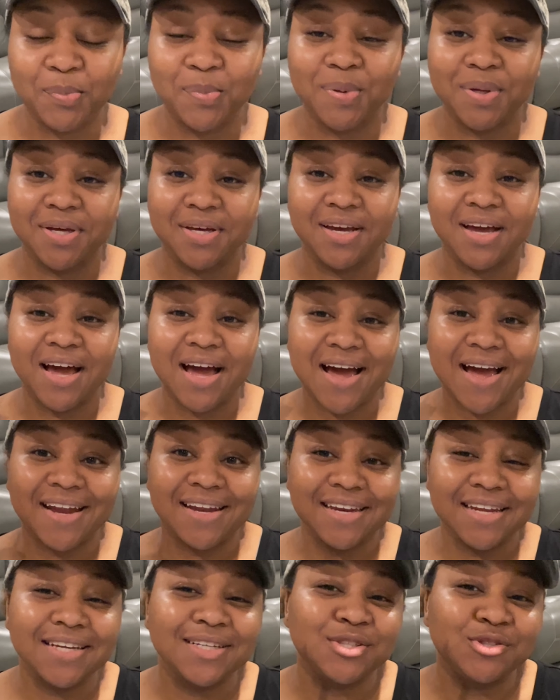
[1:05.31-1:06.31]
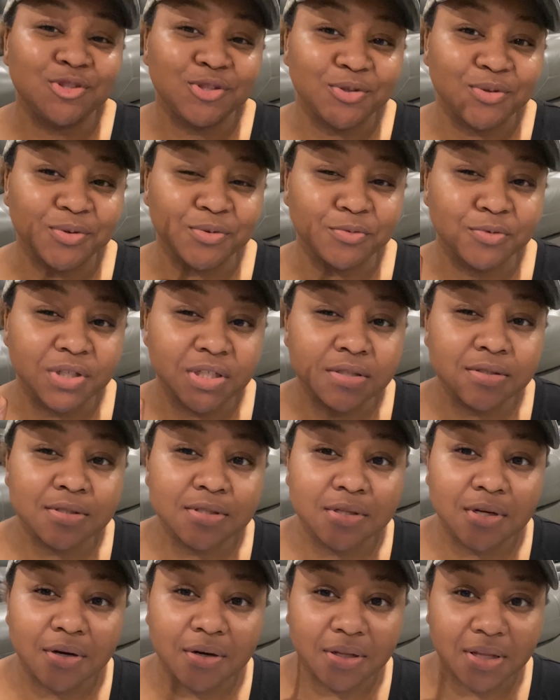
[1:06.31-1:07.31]
But I need to
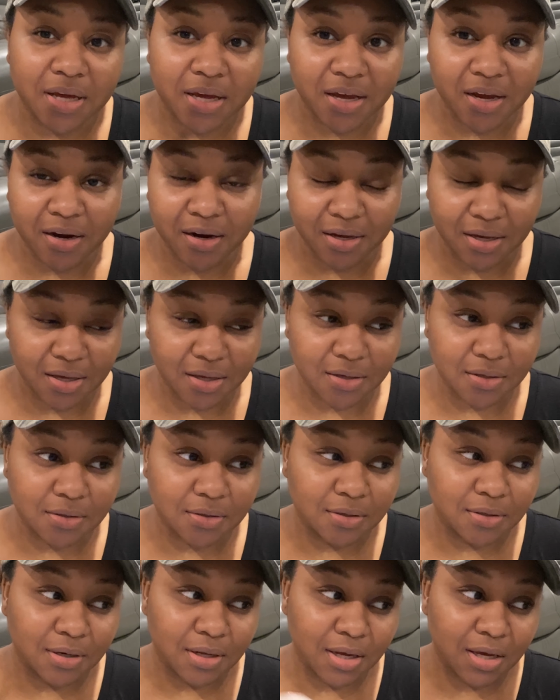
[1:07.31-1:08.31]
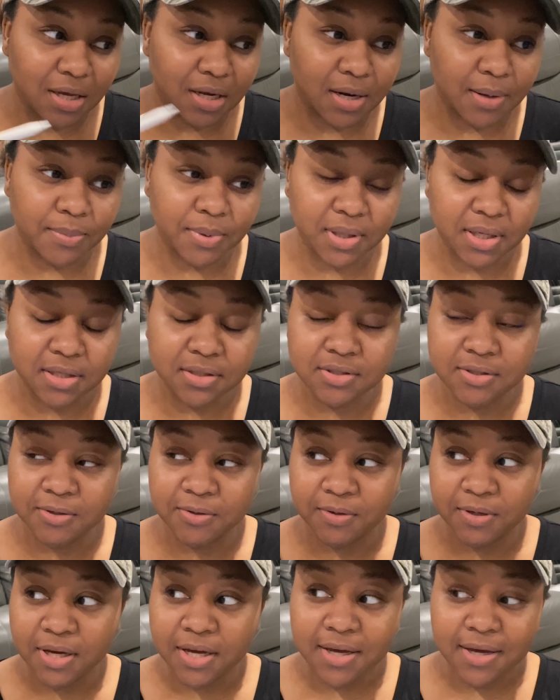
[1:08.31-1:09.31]
reinstall that hair again, and I plan to.
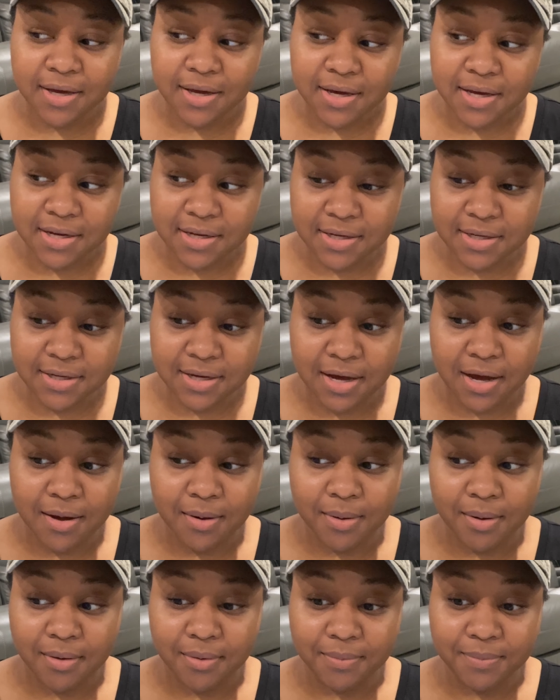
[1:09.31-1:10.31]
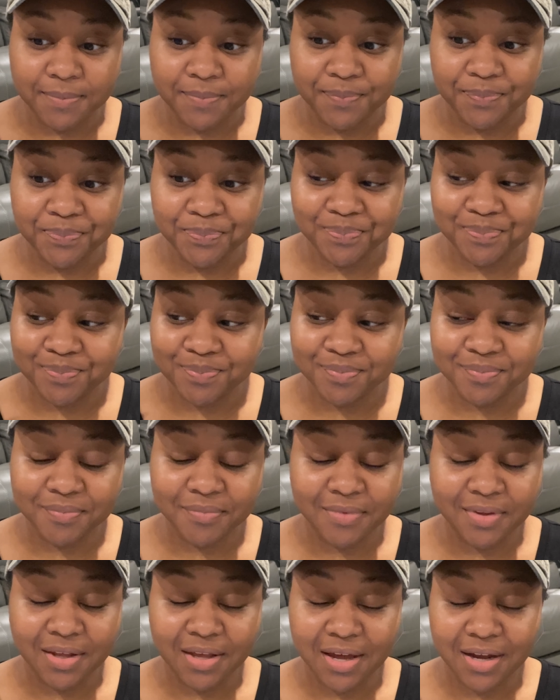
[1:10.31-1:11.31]
I
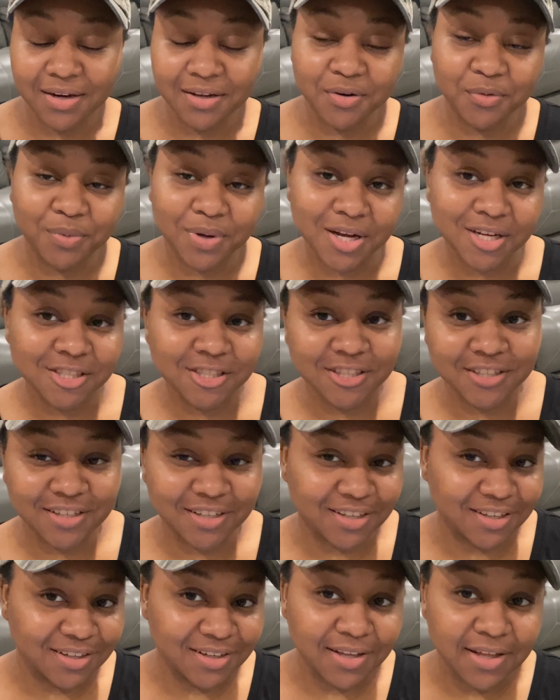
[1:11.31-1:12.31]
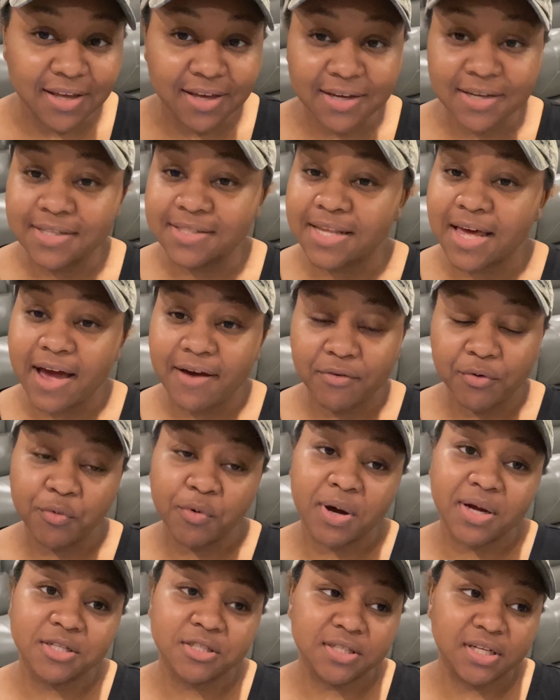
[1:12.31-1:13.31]
need to wash it because I haven't
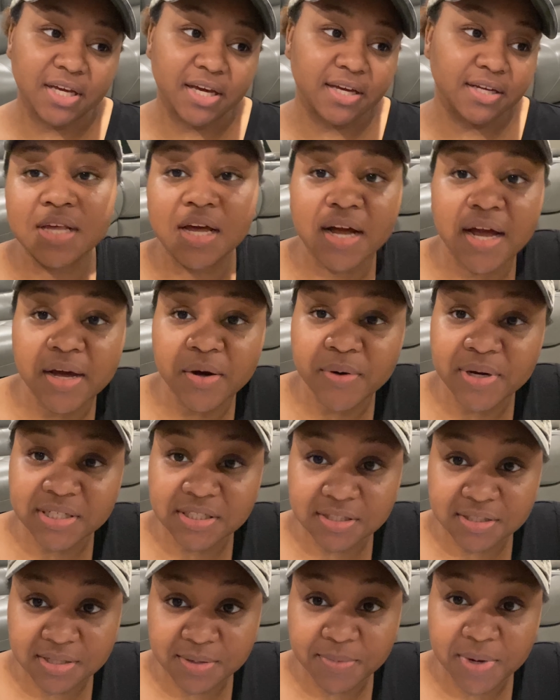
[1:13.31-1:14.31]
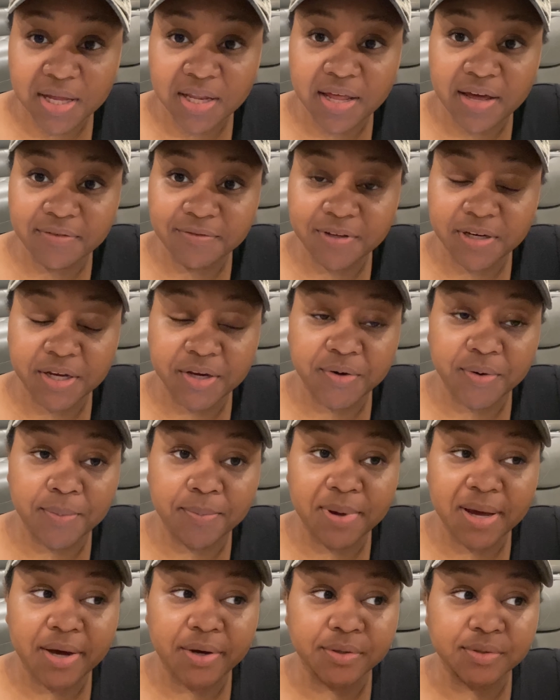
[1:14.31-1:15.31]
washed it yet. had questions in my live video
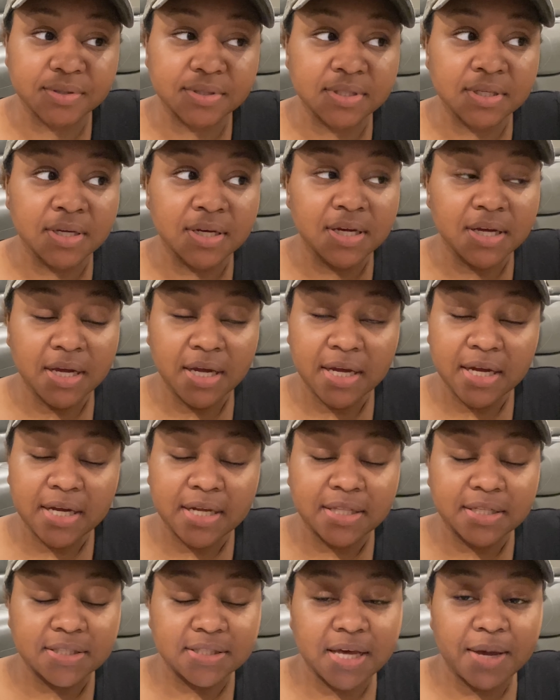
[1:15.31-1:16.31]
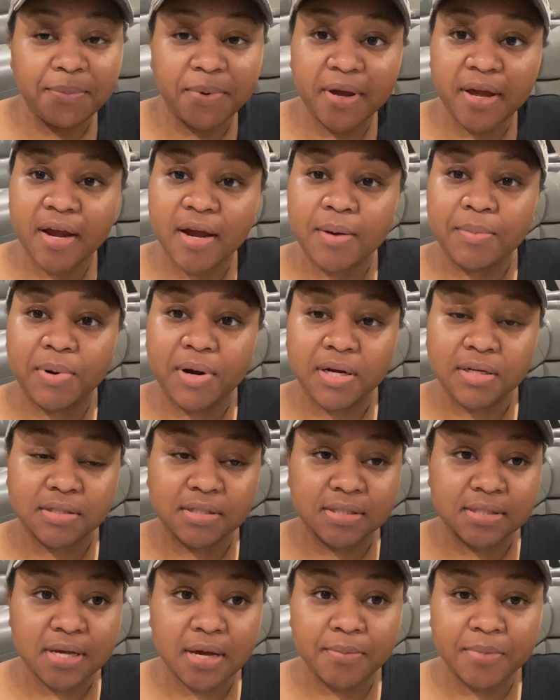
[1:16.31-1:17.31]
about the type of hair I
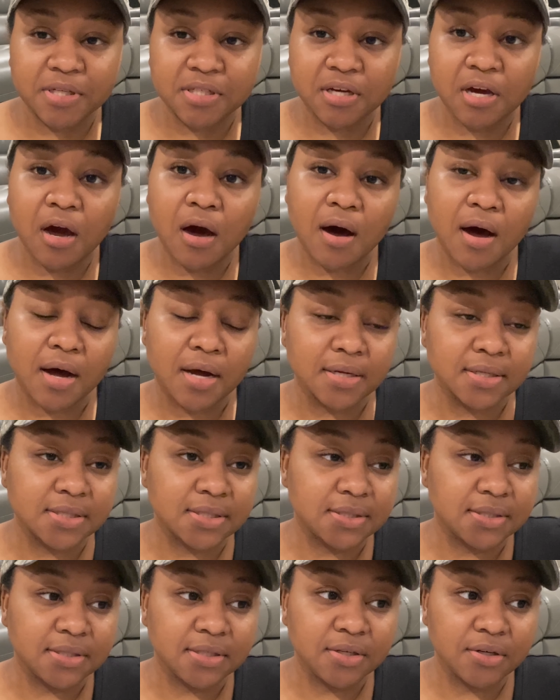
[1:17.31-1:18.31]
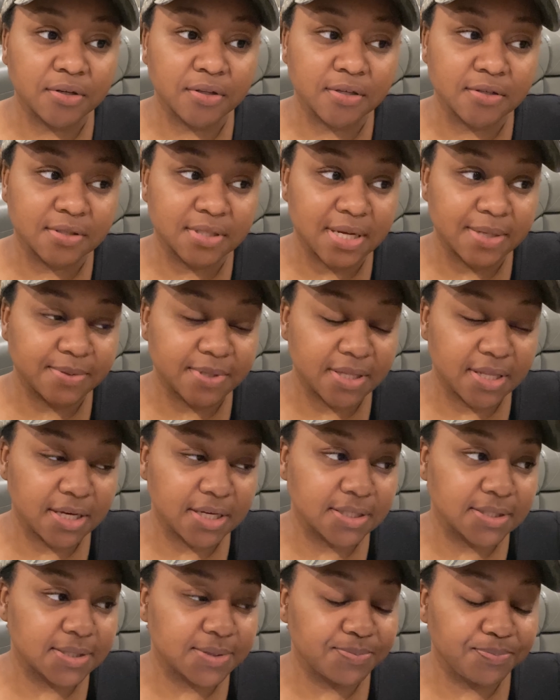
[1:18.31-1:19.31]
purchased, how much it costs, you know, those types of
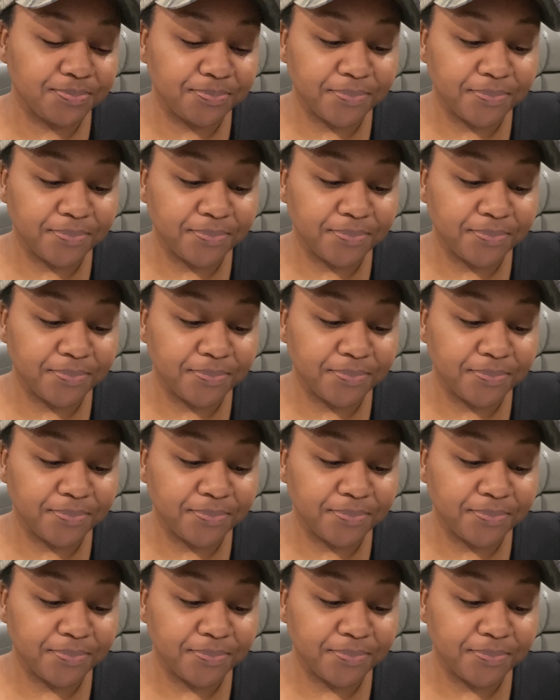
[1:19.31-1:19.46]
things.